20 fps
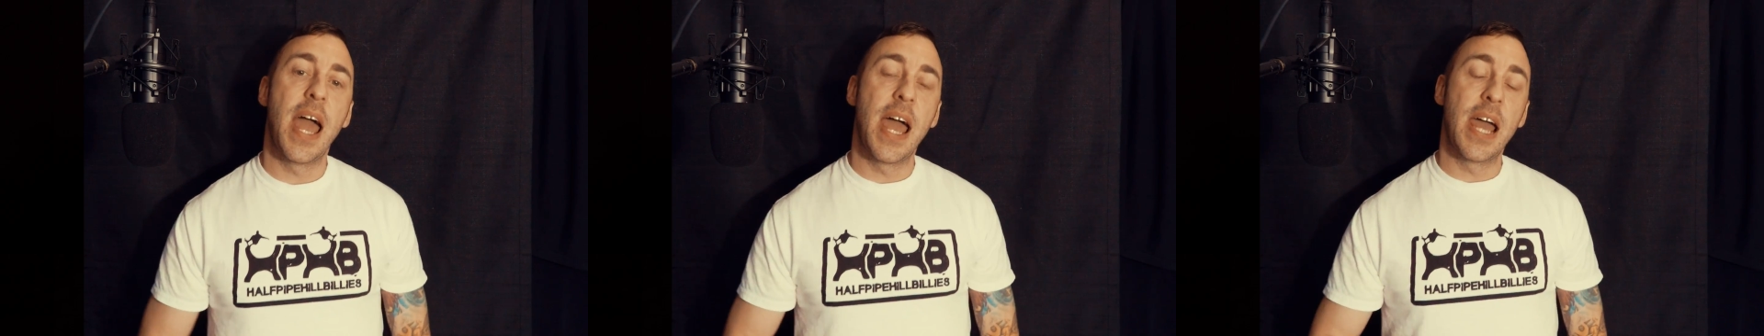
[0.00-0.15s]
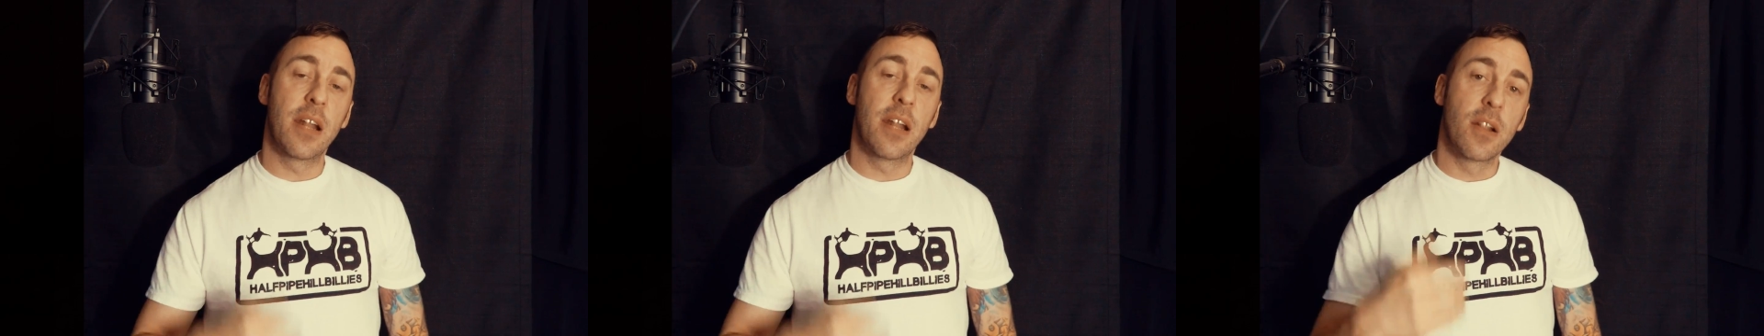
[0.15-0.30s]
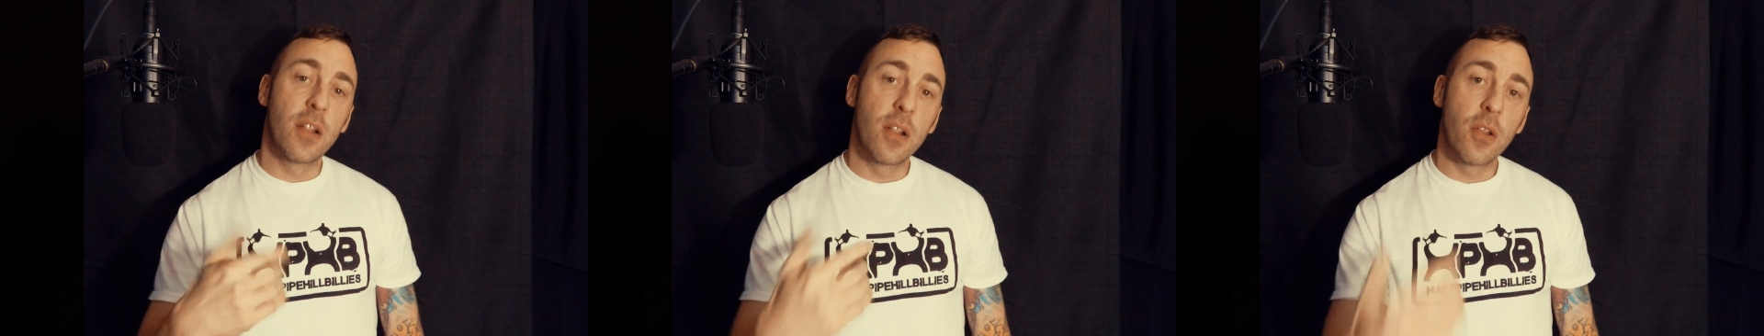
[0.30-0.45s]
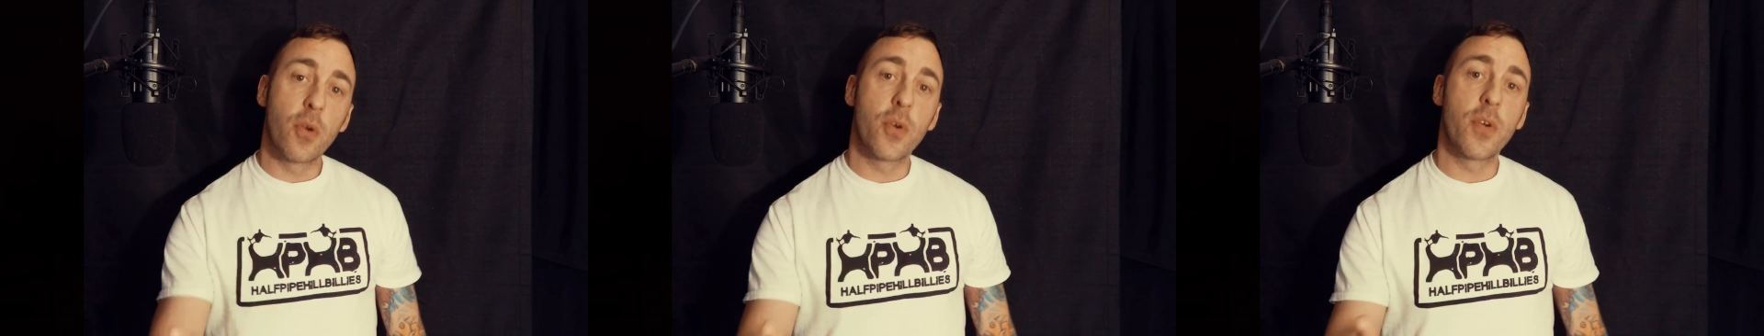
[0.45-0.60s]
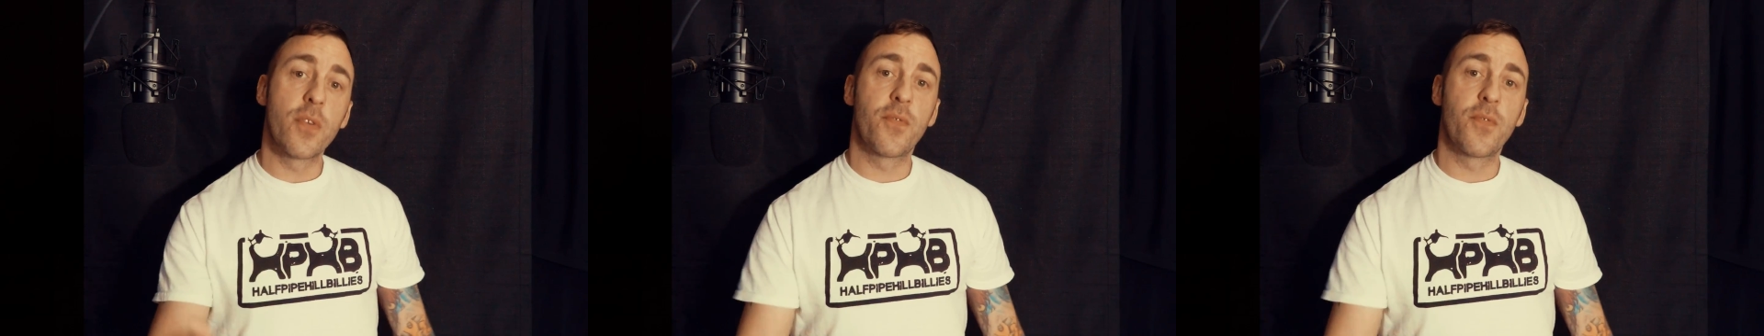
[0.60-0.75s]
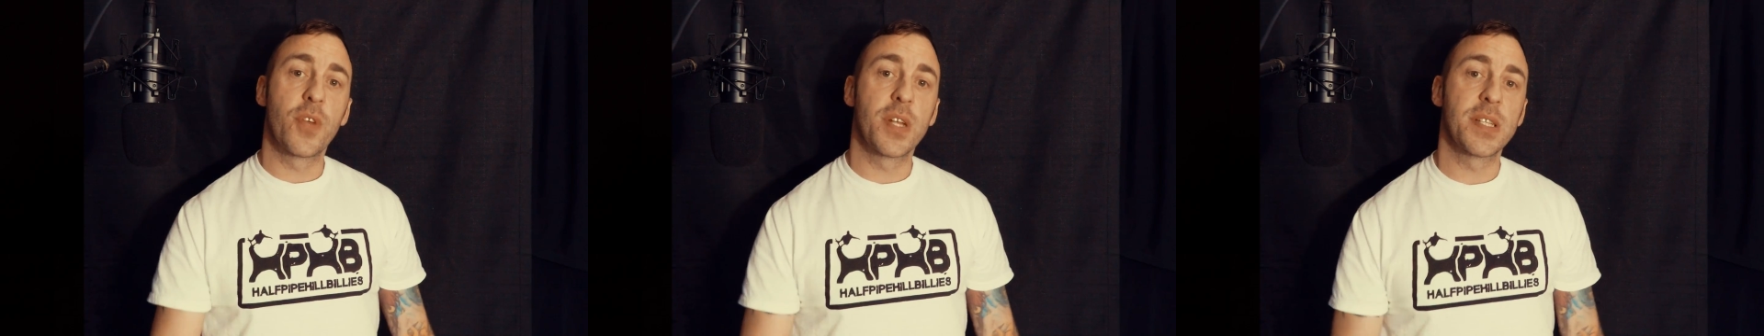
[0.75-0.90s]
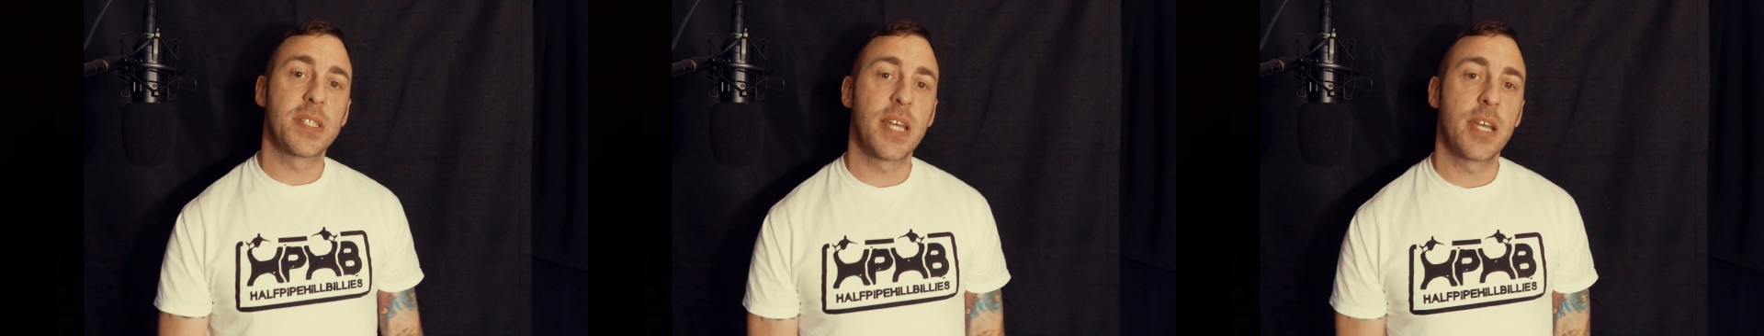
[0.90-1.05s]
and learn
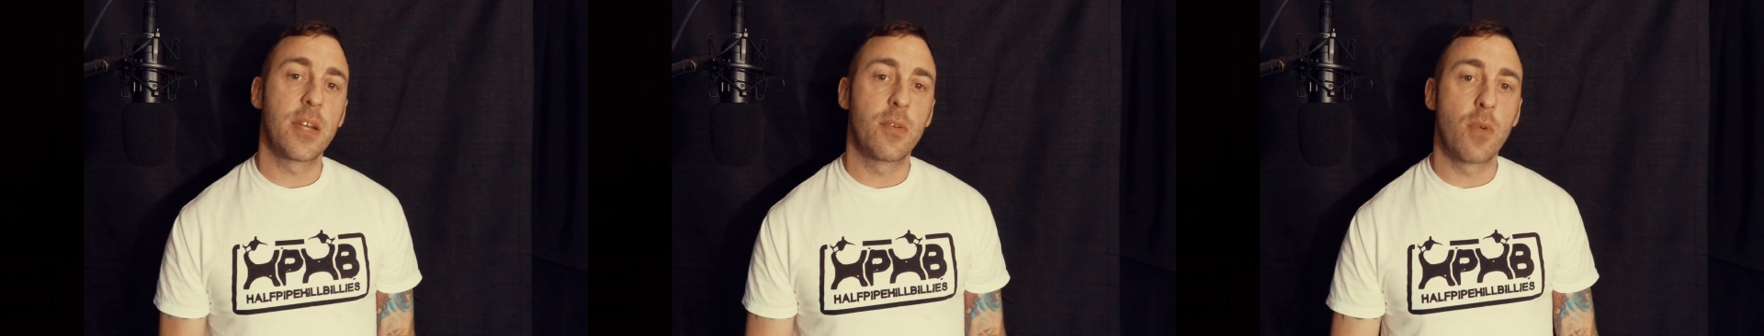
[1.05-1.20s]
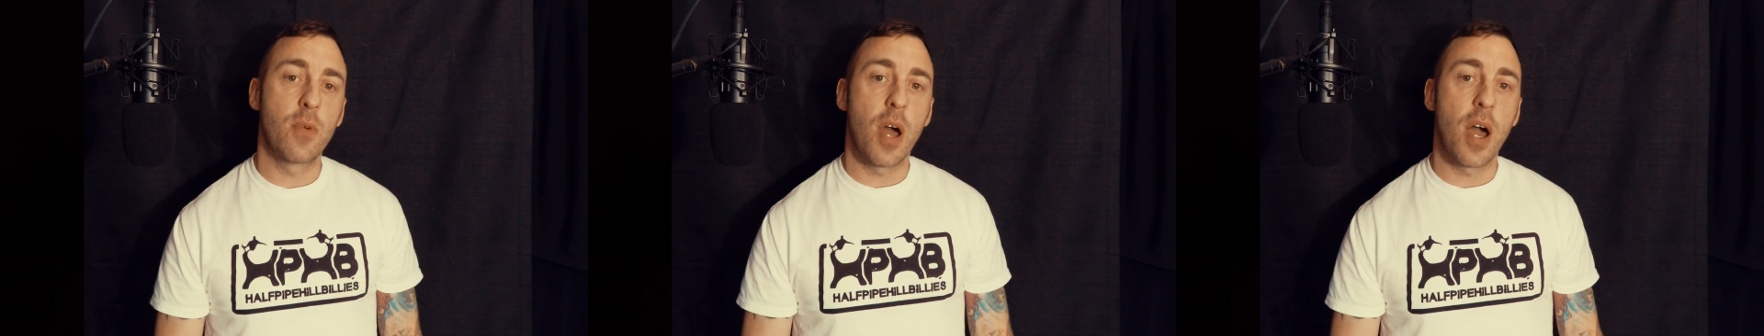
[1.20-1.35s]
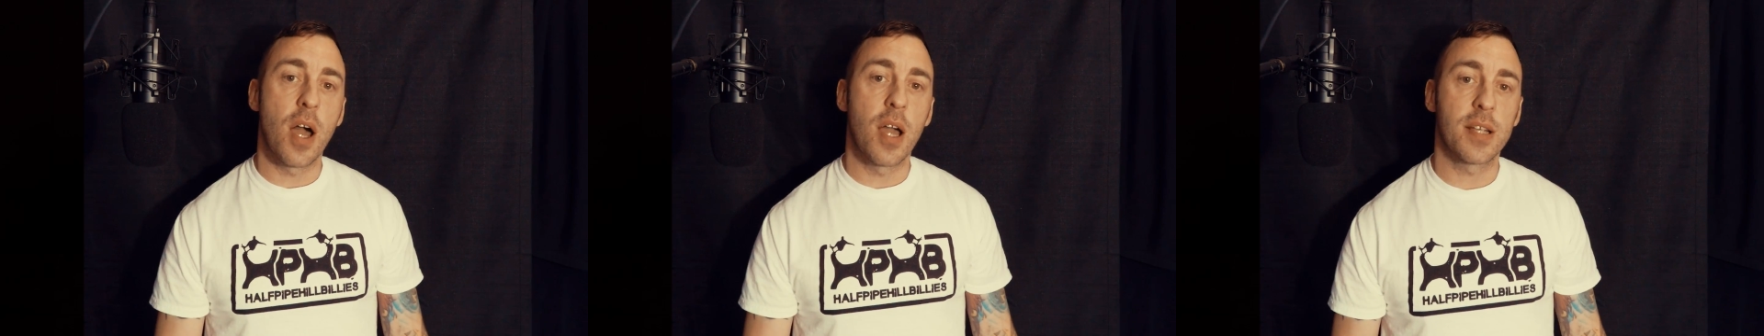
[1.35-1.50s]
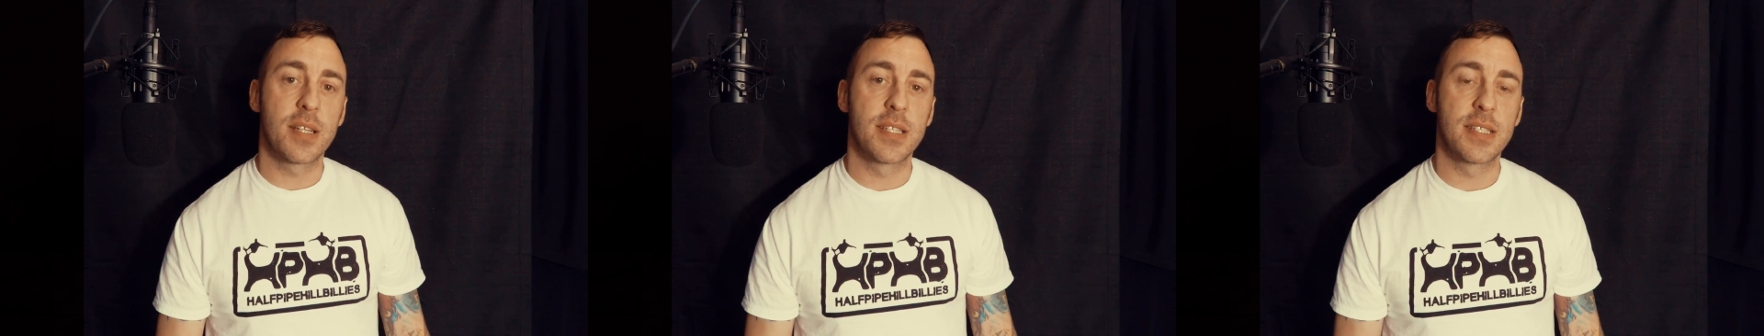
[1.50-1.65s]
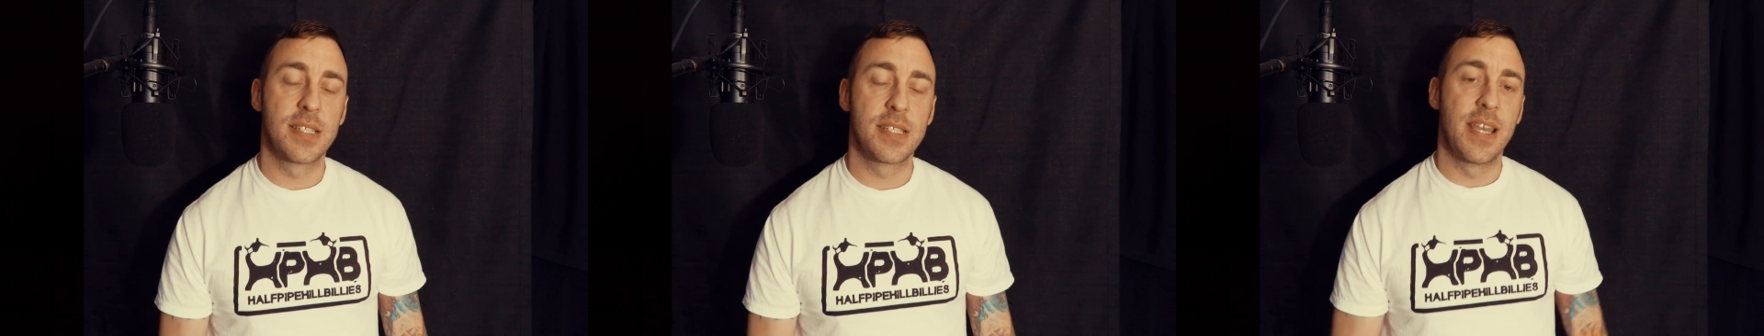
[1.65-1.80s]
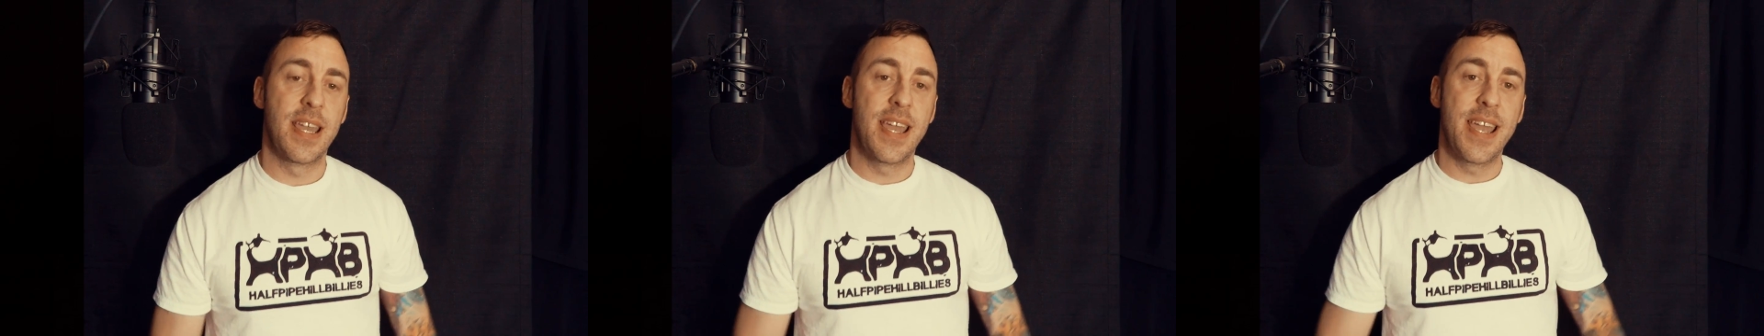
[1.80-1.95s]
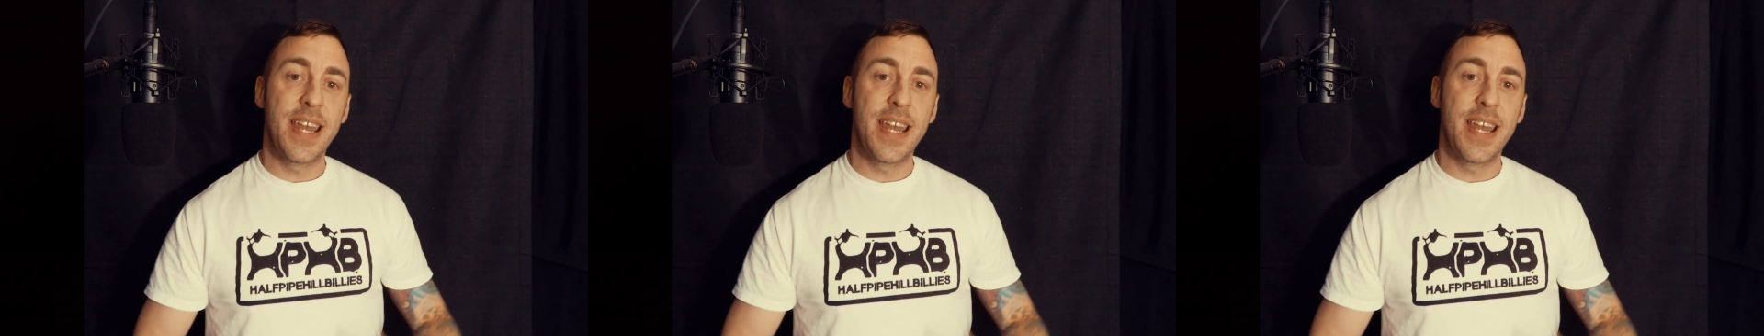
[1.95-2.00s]
frontside rocks